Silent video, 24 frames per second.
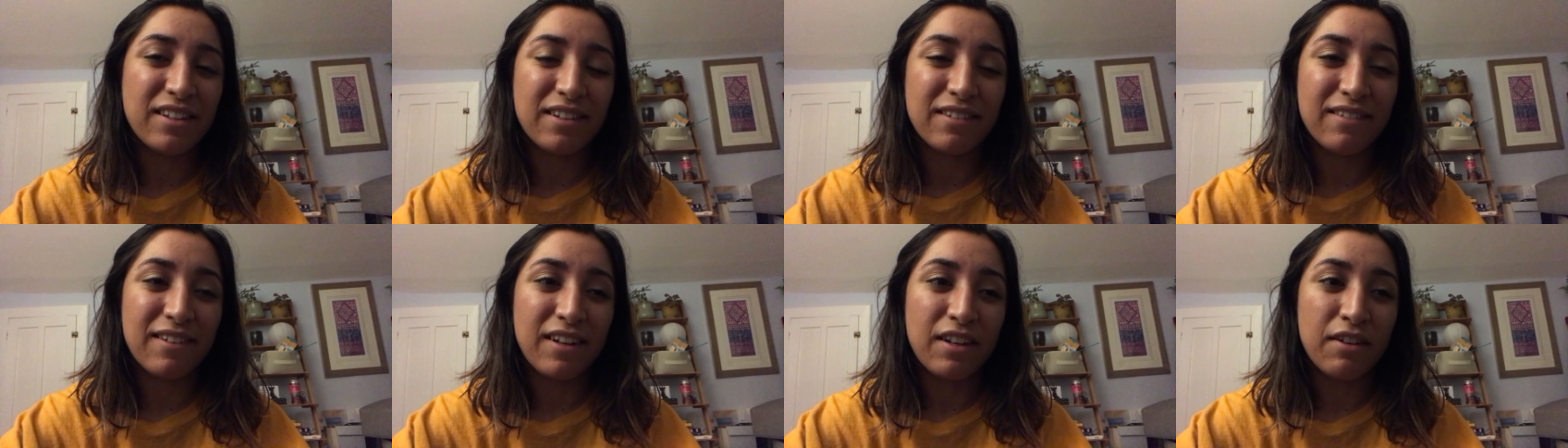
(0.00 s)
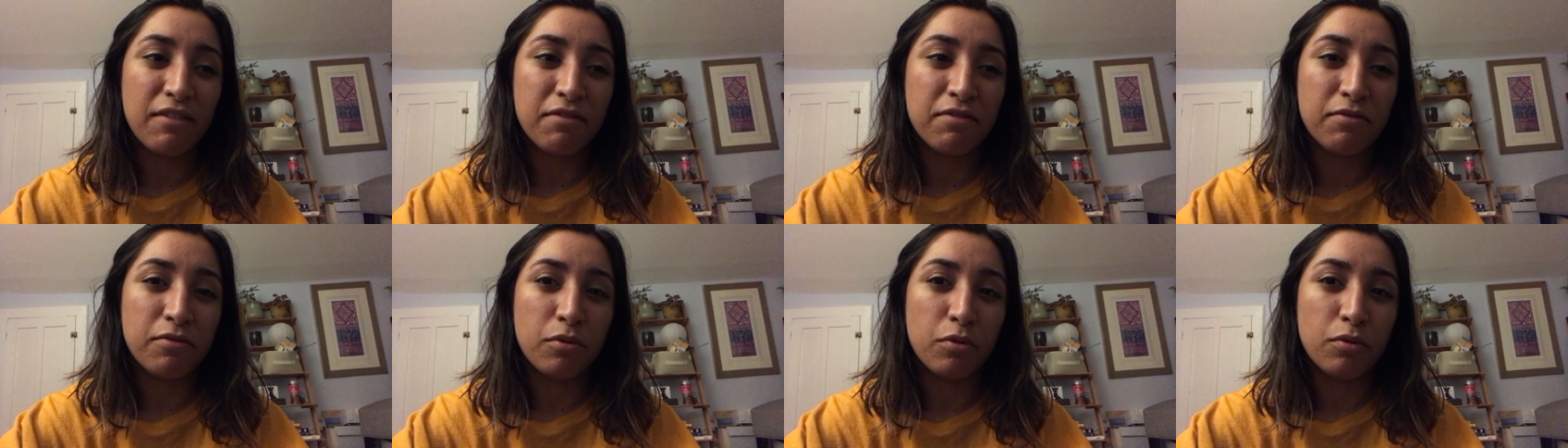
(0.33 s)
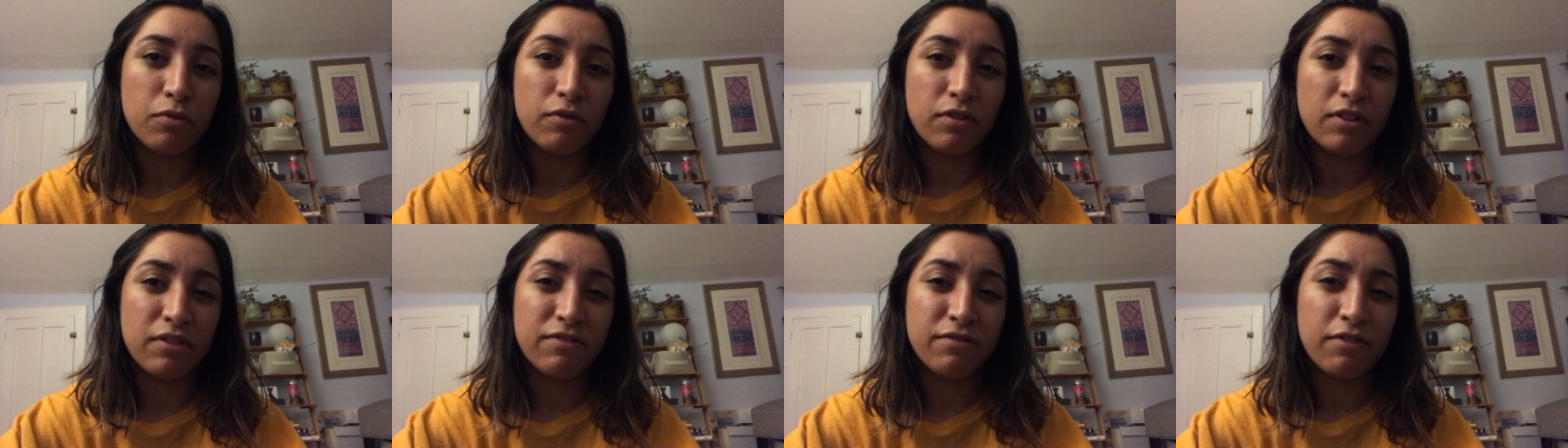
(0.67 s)
to let it
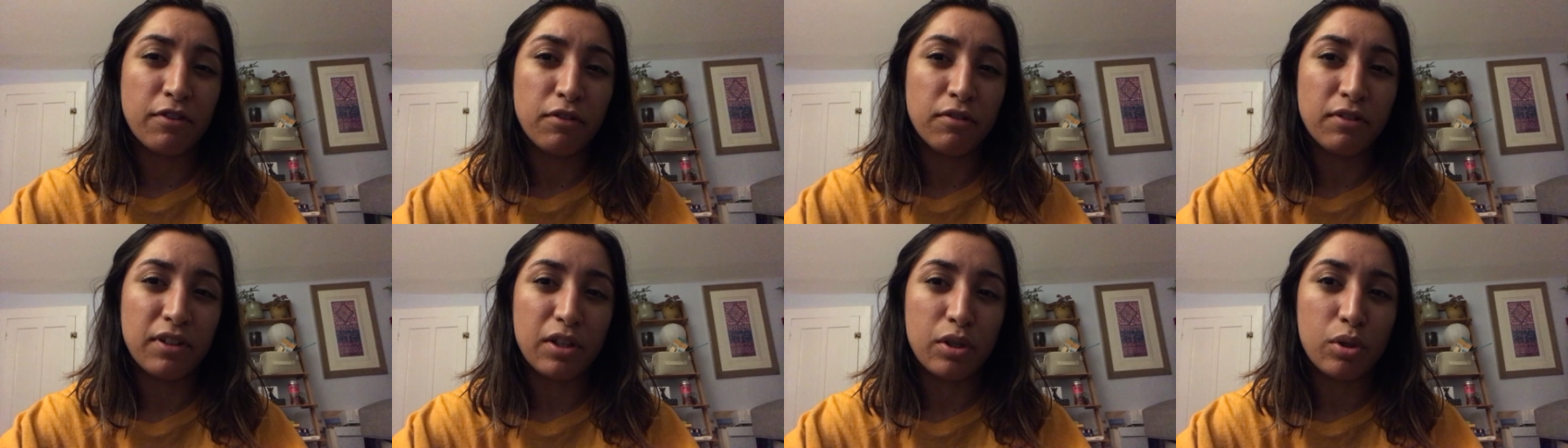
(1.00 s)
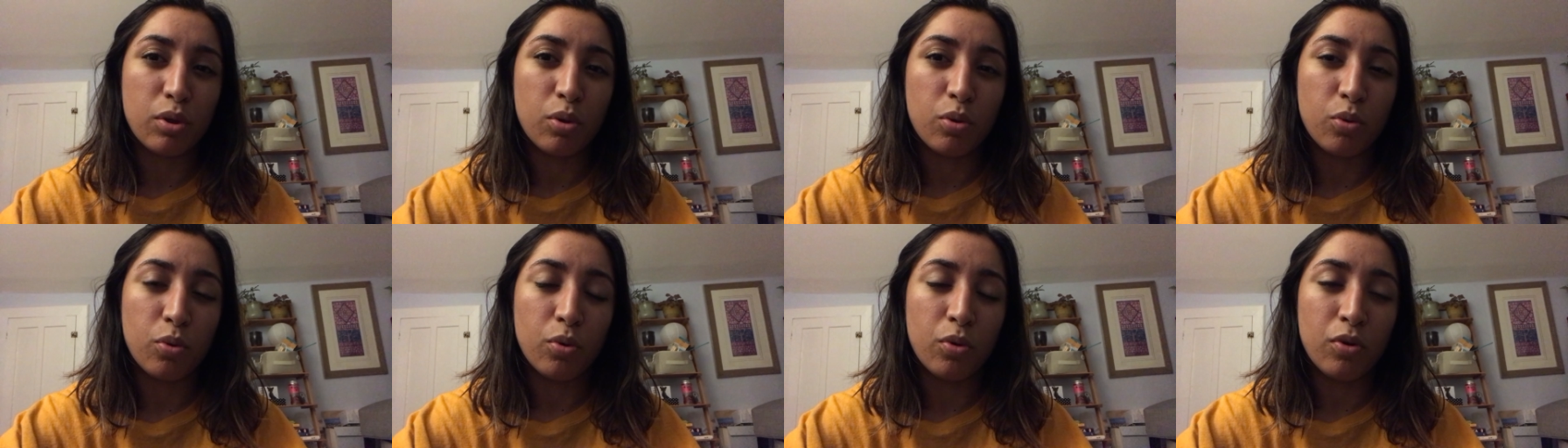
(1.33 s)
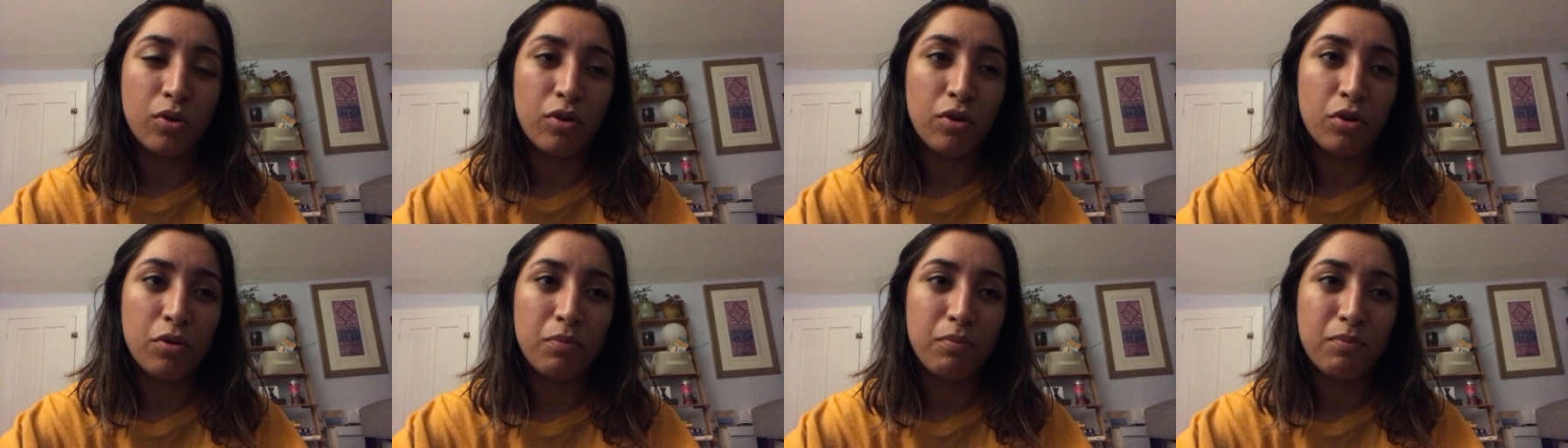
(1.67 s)
fu- fully
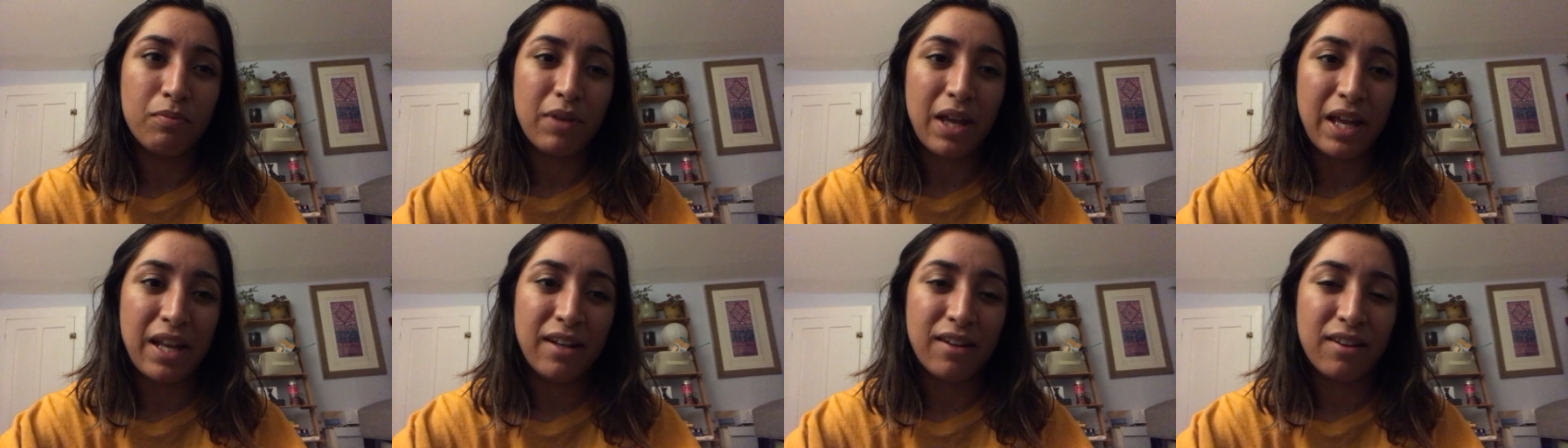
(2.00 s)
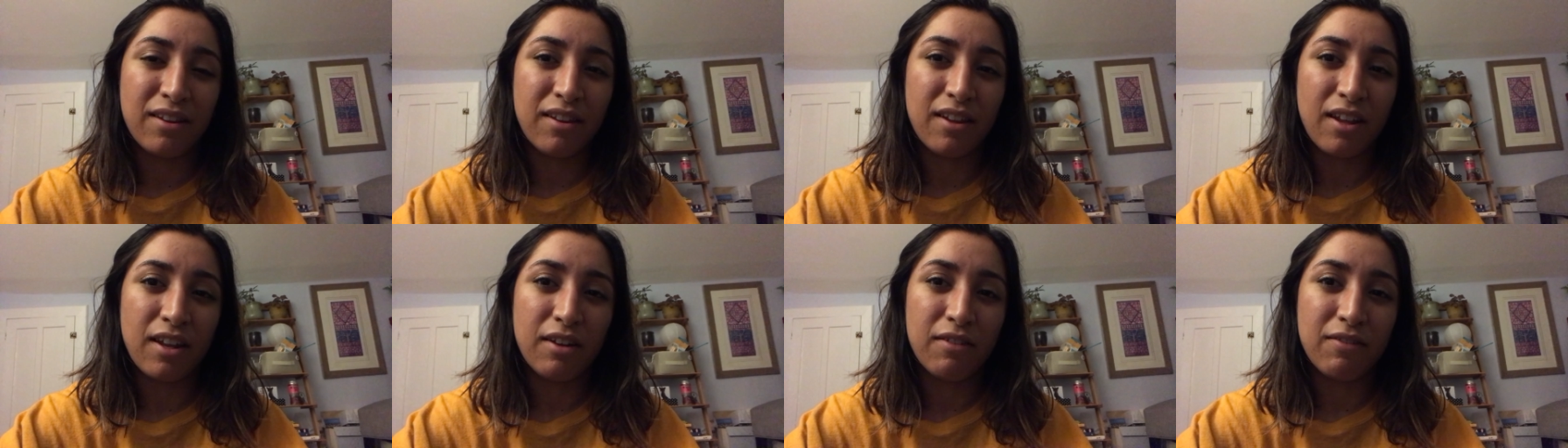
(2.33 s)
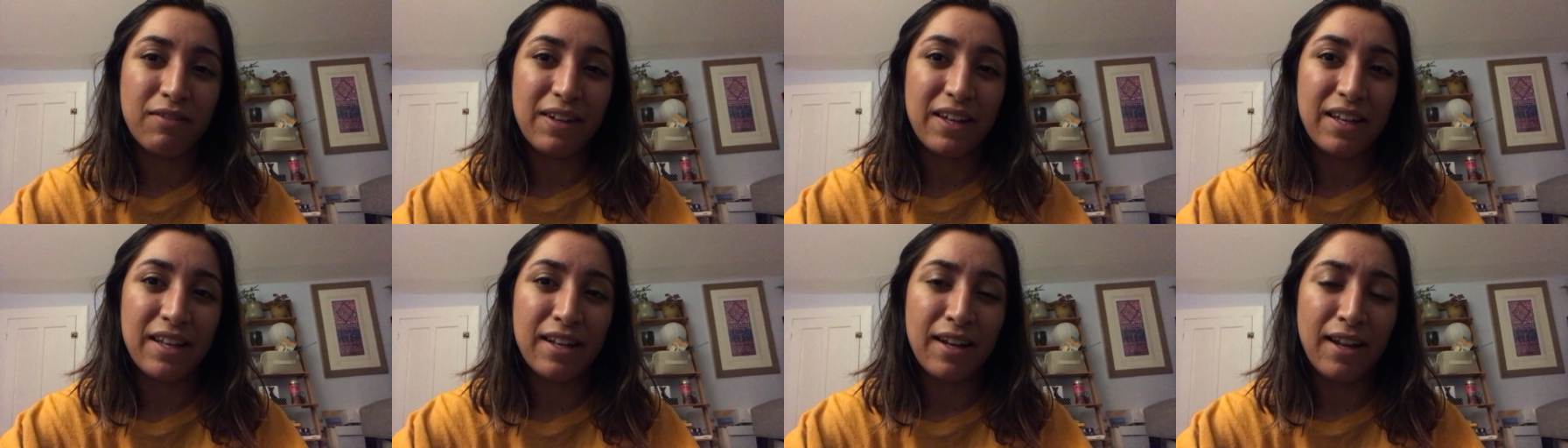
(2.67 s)
cool instead of
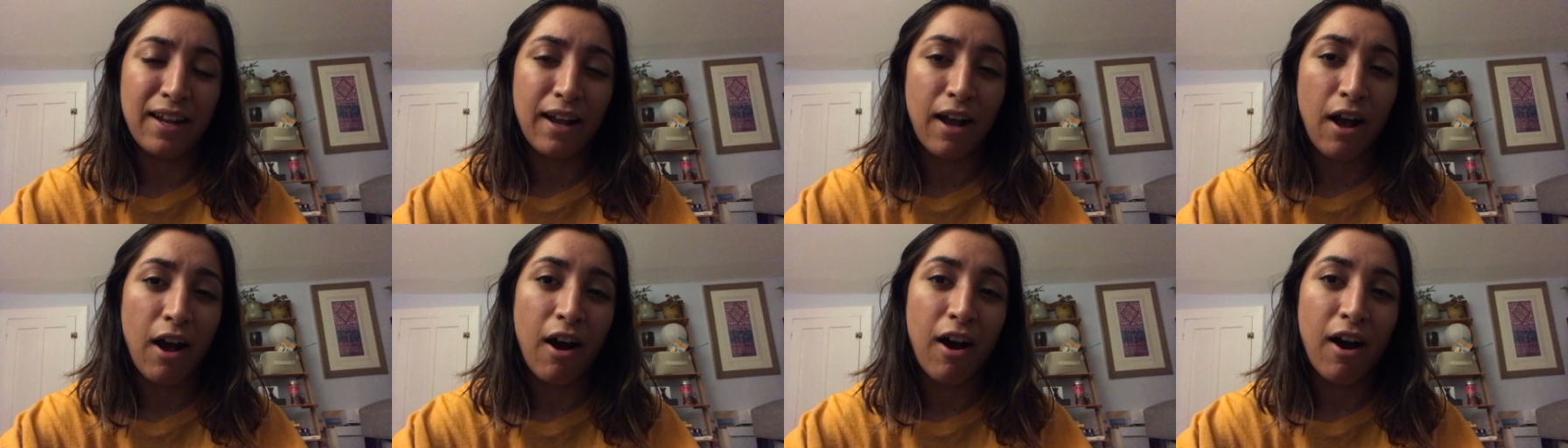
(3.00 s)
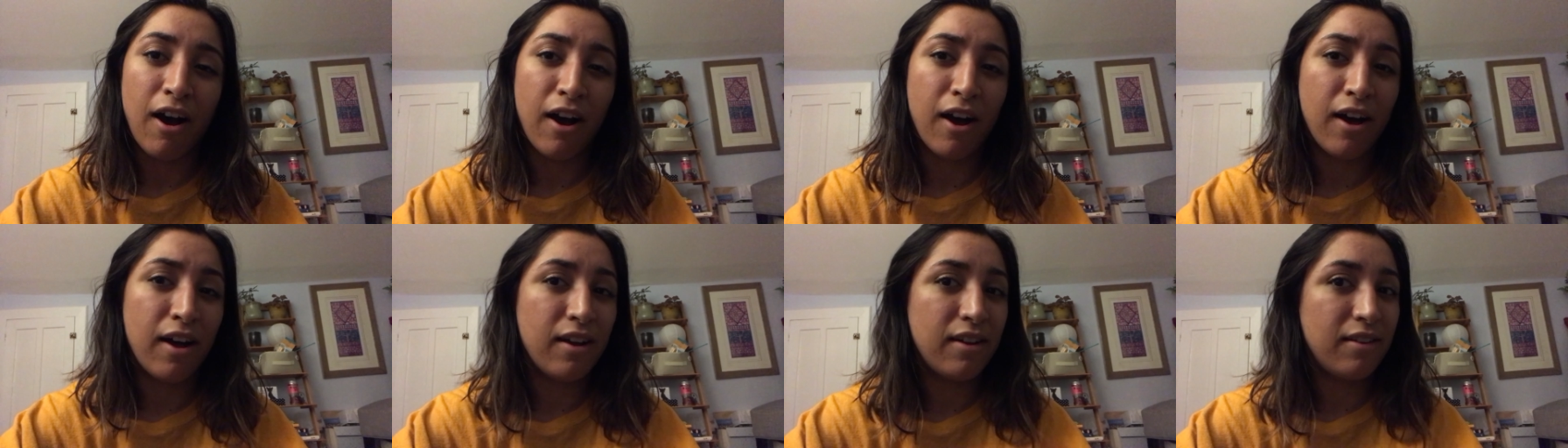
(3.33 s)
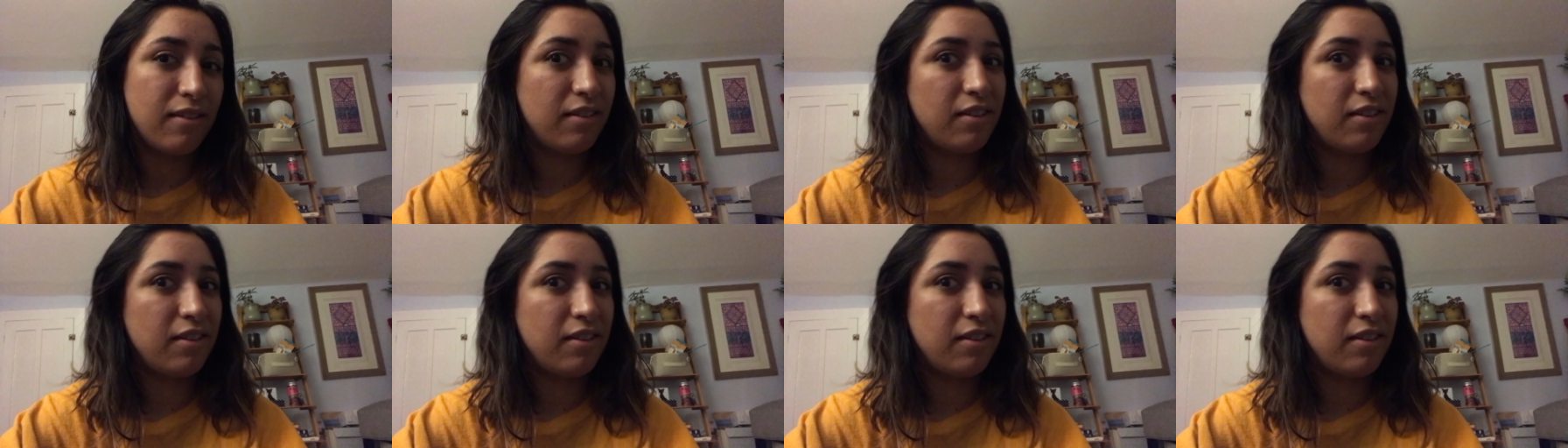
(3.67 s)
eating hot.